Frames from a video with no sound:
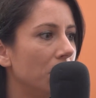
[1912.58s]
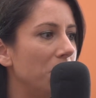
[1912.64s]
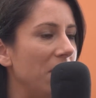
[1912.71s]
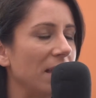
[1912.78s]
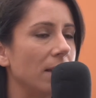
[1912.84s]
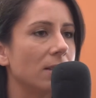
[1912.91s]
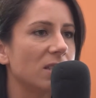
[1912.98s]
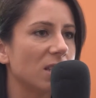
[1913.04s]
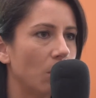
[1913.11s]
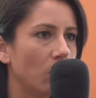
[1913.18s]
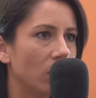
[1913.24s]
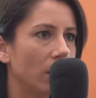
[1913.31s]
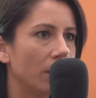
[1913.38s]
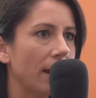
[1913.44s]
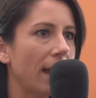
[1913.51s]
making
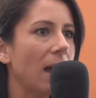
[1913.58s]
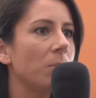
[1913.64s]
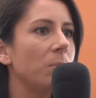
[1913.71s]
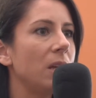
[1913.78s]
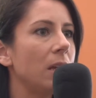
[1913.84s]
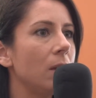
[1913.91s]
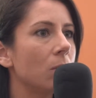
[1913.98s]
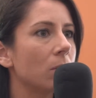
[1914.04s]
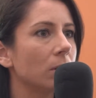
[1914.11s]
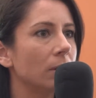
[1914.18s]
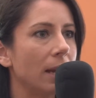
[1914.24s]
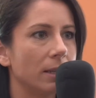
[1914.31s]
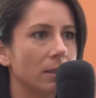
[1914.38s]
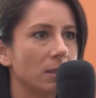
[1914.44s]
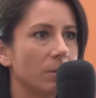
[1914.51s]
someone unhappy or
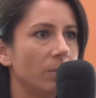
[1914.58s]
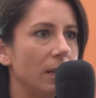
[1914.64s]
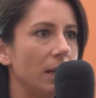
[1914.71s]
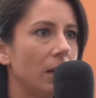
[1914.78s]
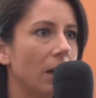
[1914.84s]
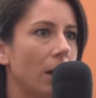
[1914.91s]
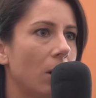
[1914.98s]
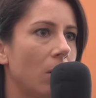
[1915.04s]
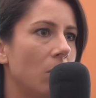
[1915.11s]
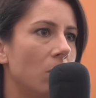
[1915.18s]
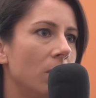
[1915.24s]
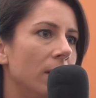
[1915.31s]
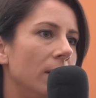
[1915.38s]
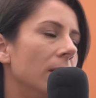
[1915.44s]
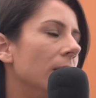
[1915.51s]
letting somebody
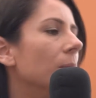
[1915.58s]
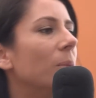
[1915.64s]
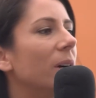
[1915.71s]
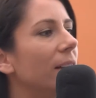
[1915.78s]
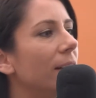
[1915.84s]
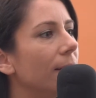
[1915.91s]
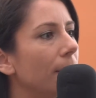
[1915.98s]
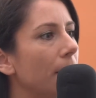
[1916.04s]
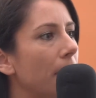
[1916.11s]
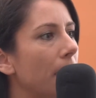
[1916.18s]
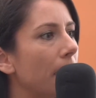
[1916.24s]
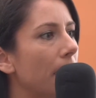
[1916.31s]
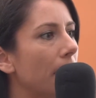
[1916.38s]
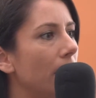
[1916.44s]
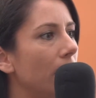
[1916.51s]
go. But
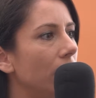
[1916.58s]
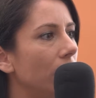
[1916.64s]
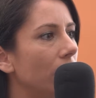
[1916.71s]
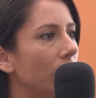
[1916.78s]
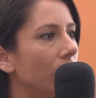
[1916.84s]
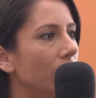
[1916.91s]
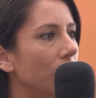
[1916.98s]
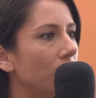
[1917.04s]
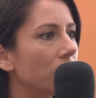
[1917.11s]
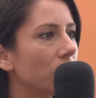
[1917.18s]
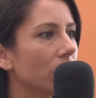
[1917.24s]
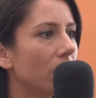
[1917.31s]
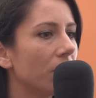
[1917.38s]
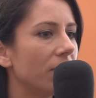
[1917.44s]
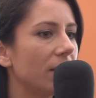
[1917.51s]
you know, those
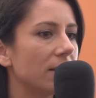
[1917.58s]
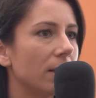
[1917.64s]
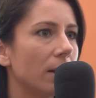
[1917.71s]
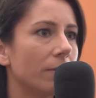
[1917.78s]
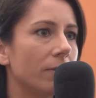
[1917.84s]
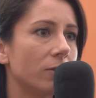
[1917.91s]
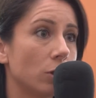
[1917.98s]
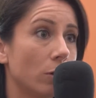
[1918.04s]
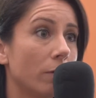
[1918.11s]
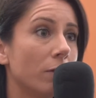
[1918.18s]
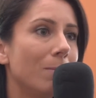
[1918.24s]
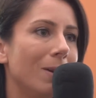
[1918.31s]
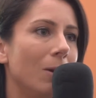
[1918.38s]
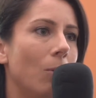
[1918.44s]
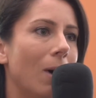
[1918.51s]
are all things that have
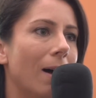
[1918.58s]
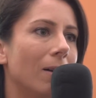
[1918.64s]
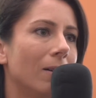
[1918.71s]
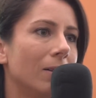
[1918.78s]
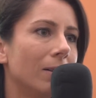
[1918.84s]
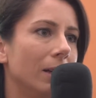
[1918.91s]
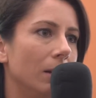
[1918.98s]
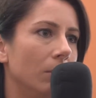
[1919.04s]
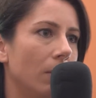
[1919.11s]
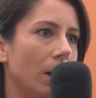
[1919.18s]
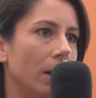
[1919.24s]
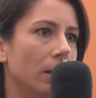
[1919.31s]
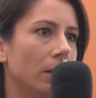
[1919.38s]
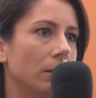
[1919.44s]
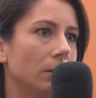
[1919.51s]
served me well in
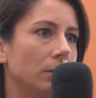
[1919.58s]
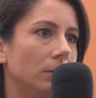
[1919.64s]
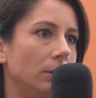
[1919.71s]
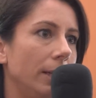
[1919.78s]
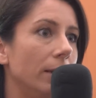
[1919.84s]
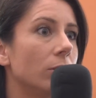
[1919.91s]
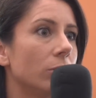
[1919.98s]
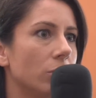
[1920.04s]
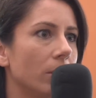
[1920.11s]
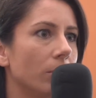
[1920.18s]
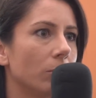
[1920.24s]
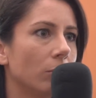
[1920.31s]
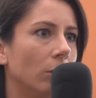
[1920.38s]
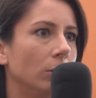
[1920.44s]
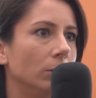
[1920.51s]
my
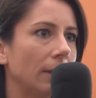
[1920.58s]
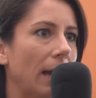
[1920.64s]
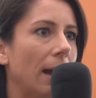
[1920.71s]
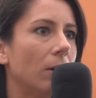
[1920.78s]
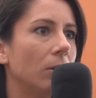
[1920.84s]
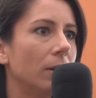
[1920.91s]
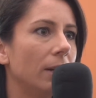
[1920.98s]
leadership role now.